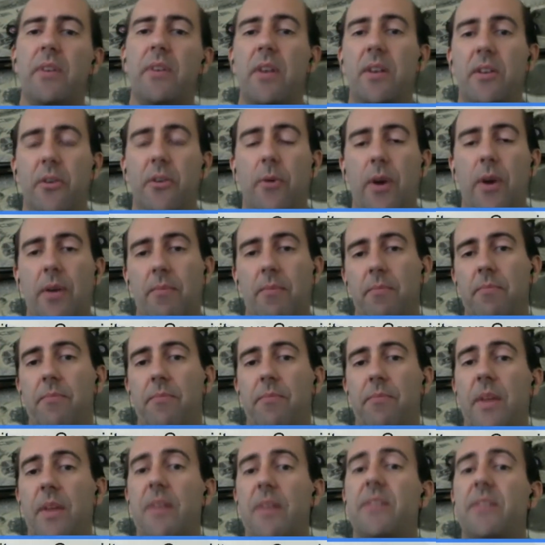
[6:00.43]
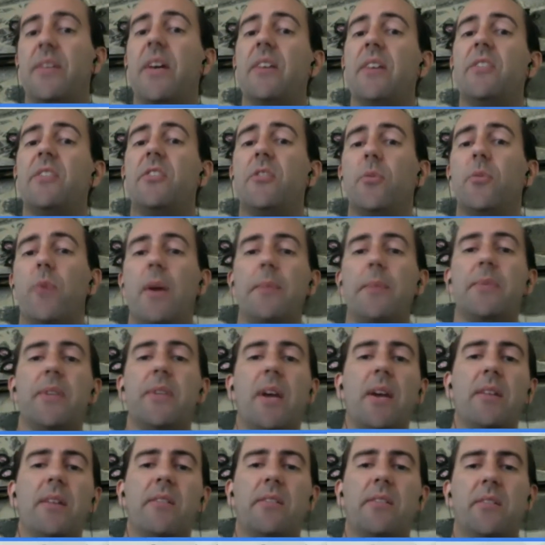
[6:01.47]
You need to go out and test your
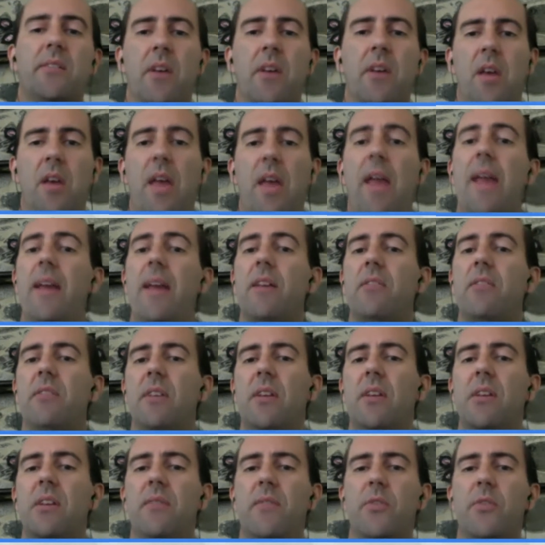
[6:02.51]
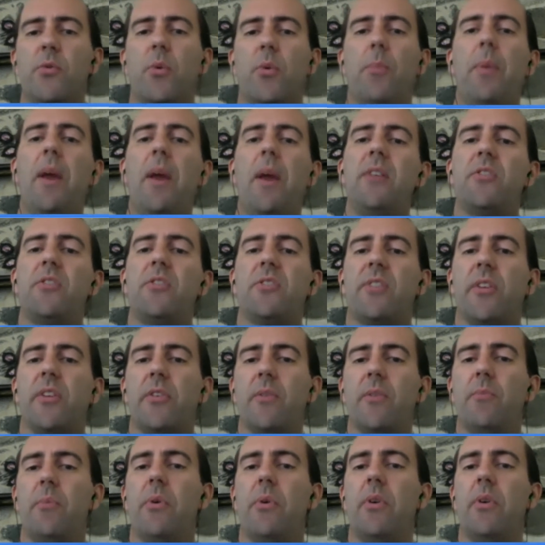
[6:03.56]
websites and the individual pages that
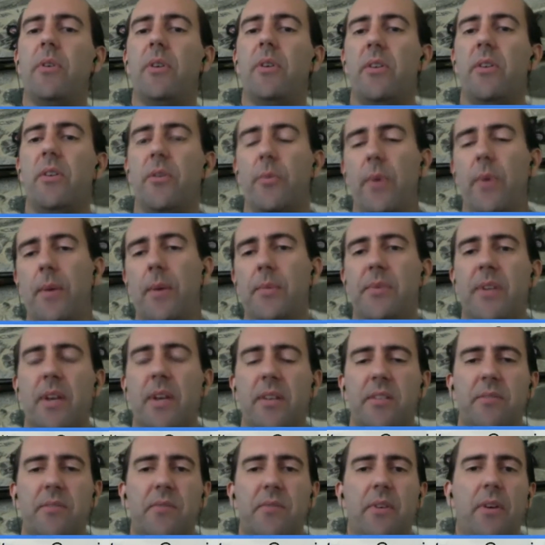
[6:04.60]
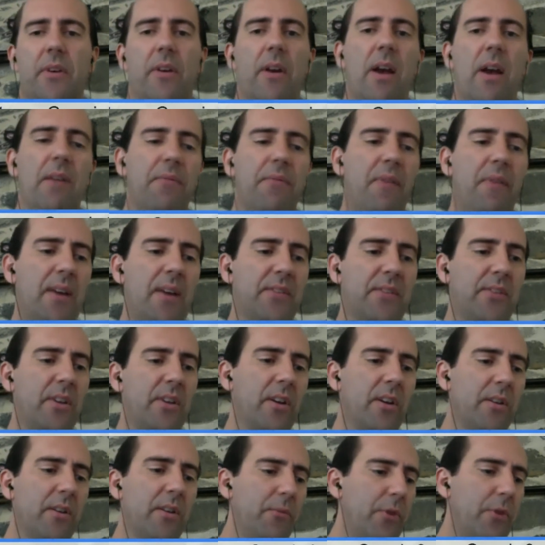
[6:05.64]
are important on your website to figure out how fast
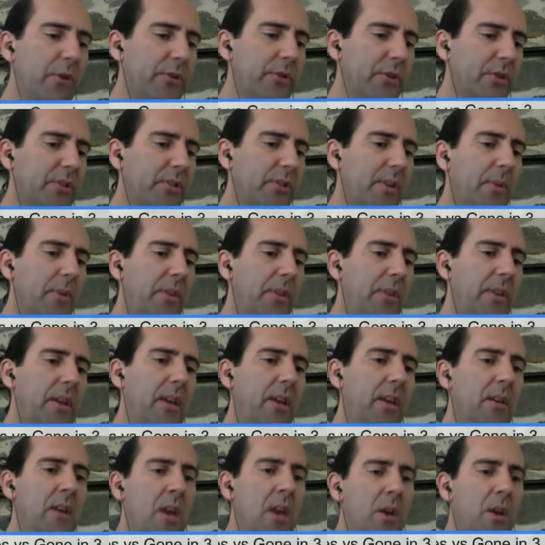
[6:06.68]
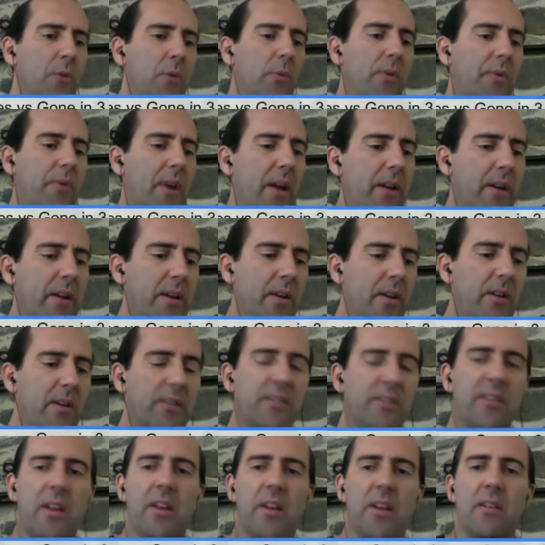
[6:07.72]
they are. And those are some of we've got a
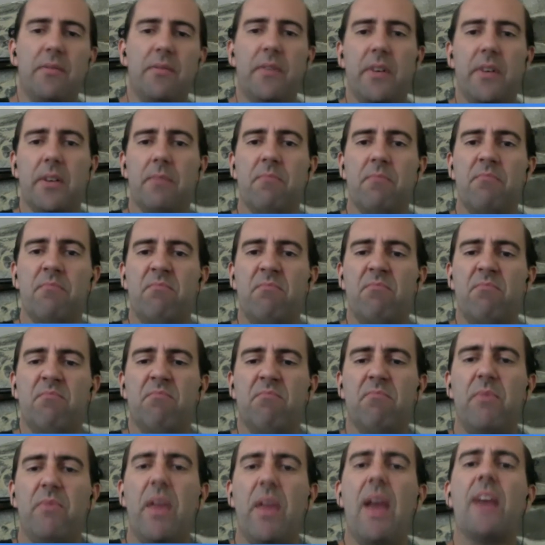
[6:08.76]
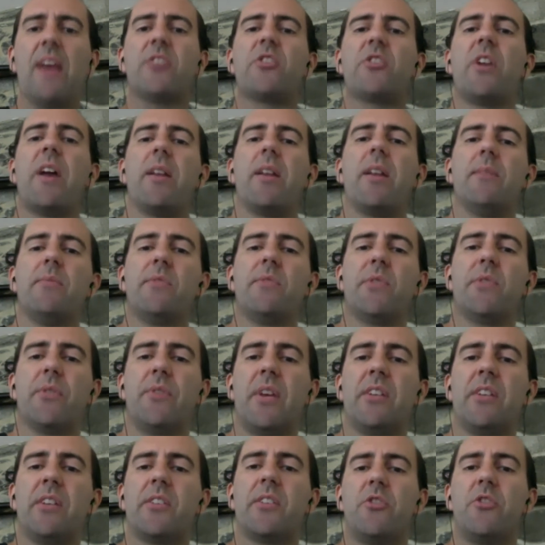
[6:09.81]
set of action items or
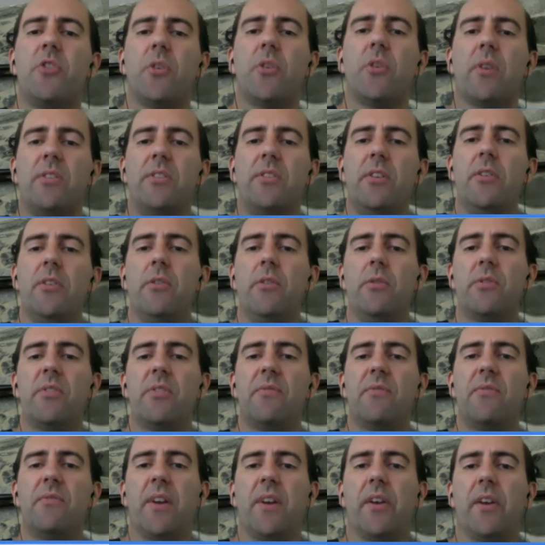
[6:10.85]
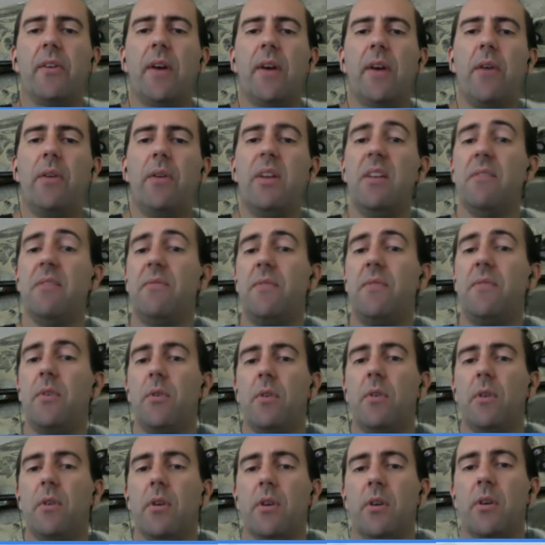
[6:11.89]
things that you can do to figure out if
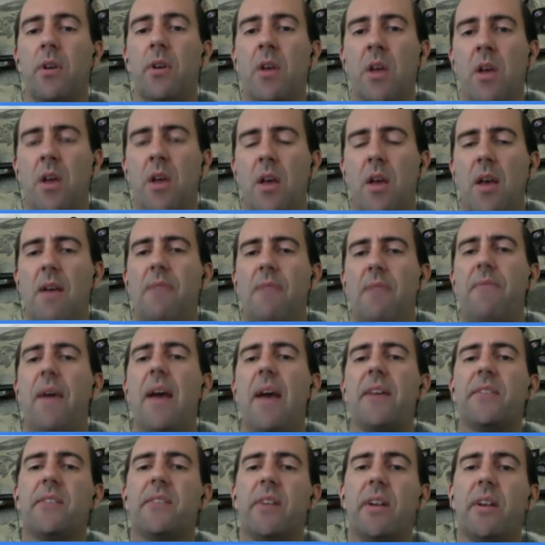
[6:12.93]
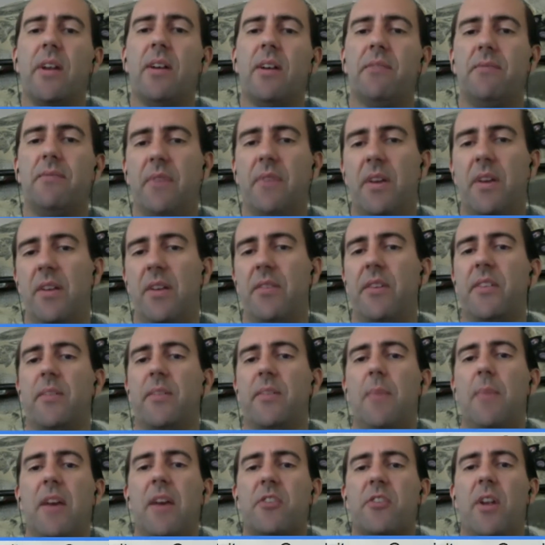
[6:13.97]
you're fast enough, and then
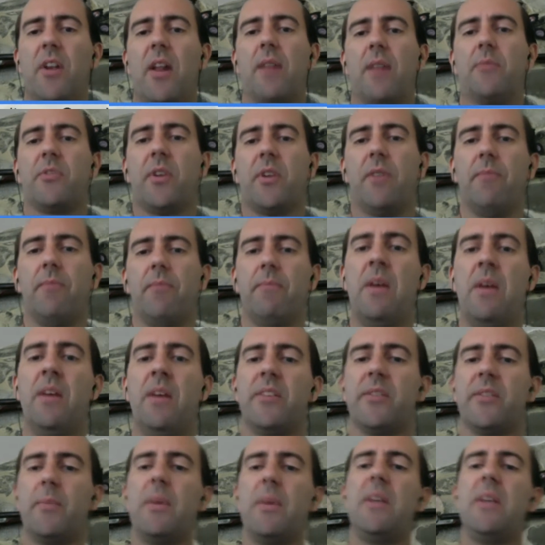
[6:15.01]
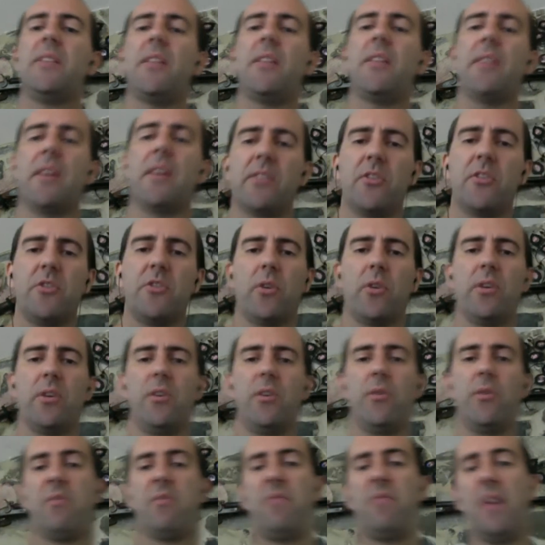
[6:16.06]
some action items on some easy things that you can
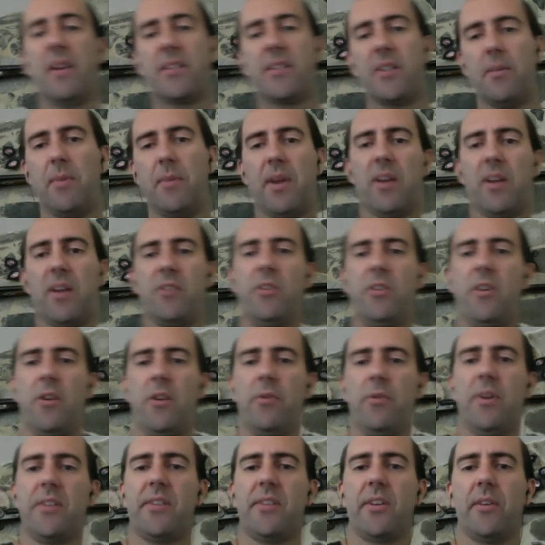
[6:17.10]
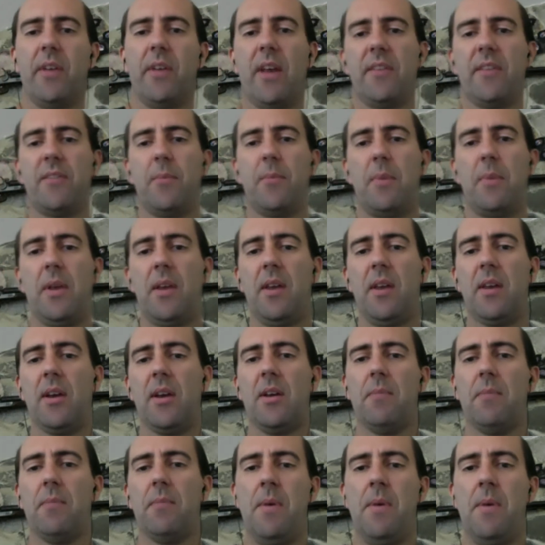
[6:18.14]
do to fix it, because you don't necessarily have to be
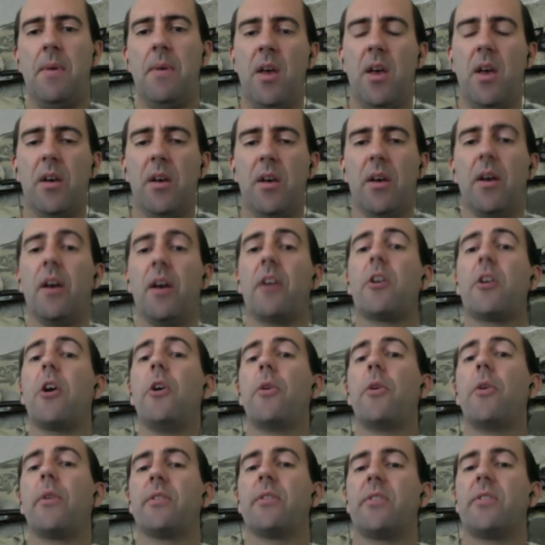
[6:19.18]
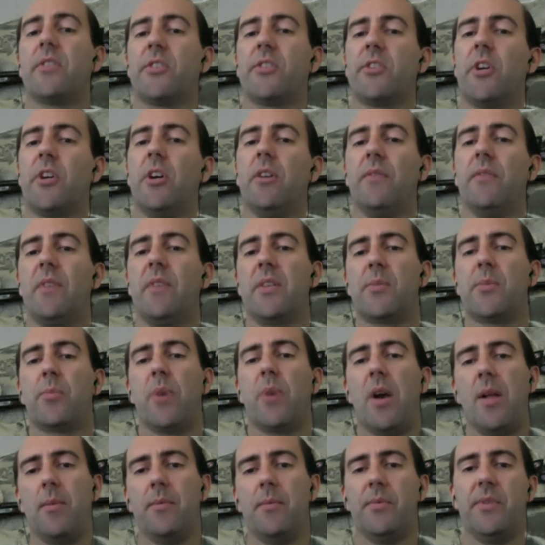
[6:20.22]
a coder to solve these
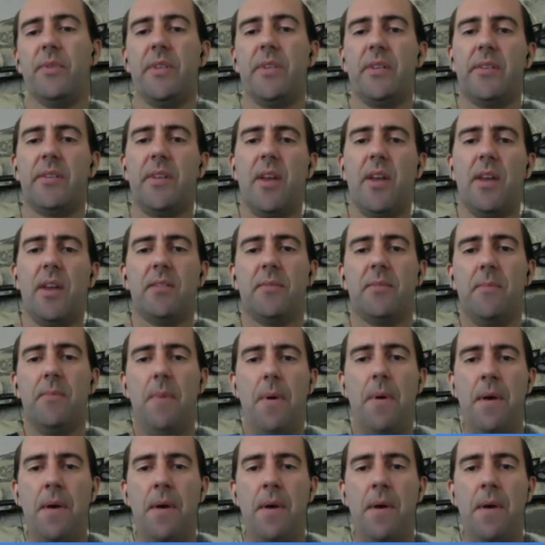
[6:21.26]
problems these days.